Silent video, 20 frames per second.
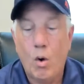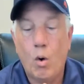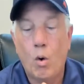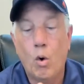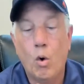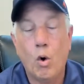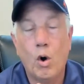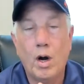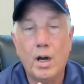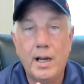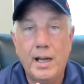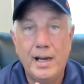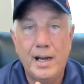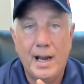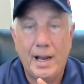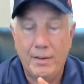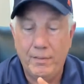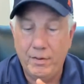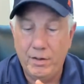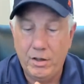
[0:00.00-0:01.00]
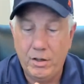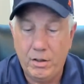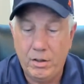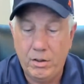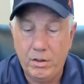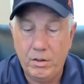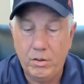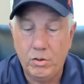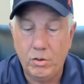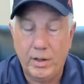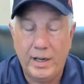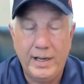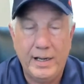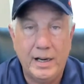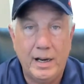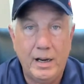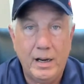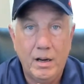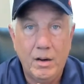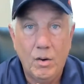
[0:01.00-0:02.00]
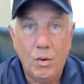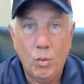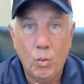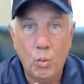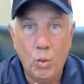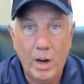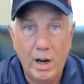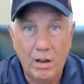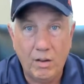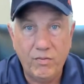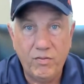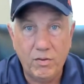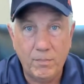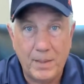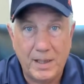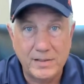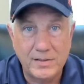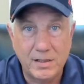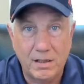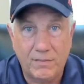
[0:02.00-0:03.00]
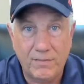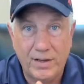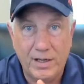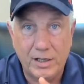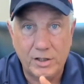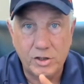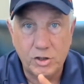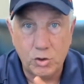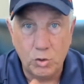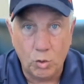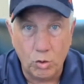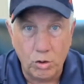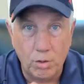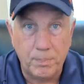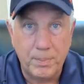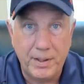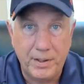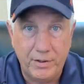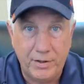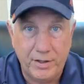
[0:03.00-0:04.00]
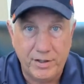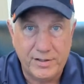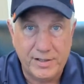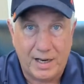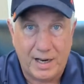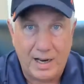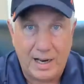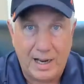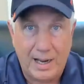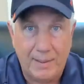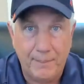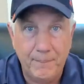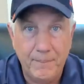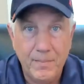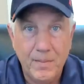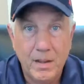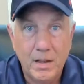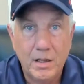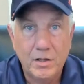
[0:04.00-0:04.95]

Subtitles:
Or can I create wealth for myself in a shorter period of time